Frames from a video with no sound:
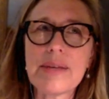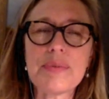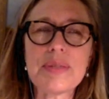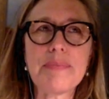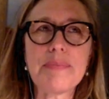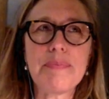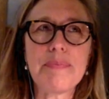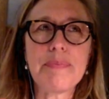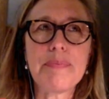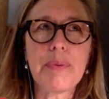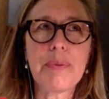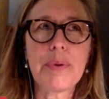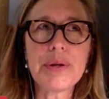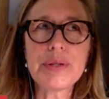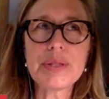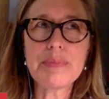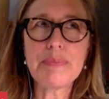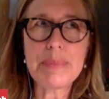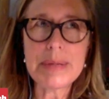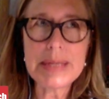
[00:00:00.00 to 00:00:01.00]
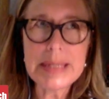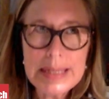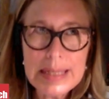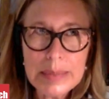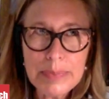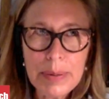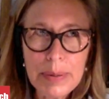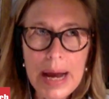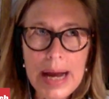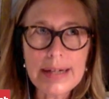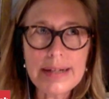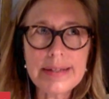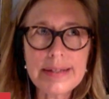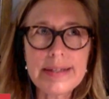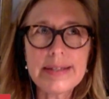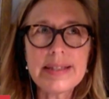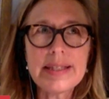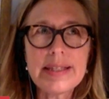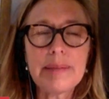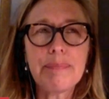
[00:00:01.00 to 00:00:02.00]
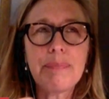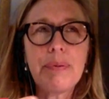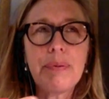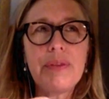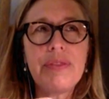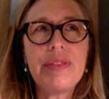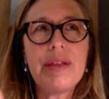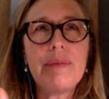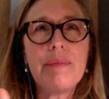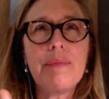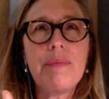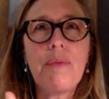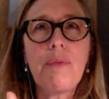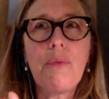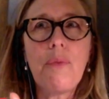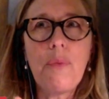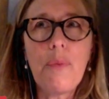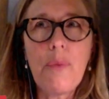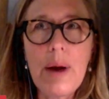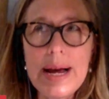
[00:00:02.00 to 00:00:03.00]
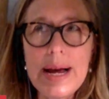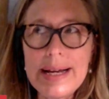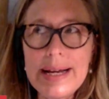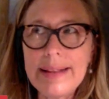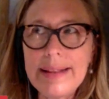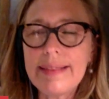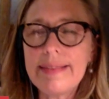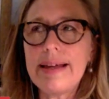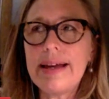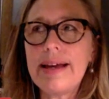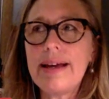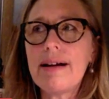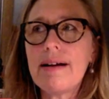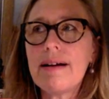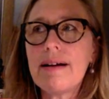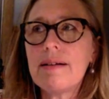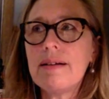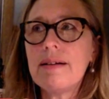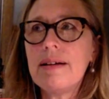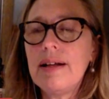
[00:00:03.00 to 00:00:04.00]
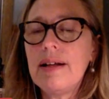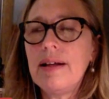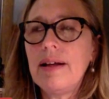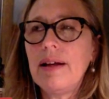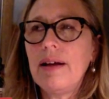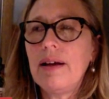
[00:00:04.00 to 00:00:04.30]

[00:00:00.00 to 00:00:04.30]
It was Bordeaux's business practices that put them right there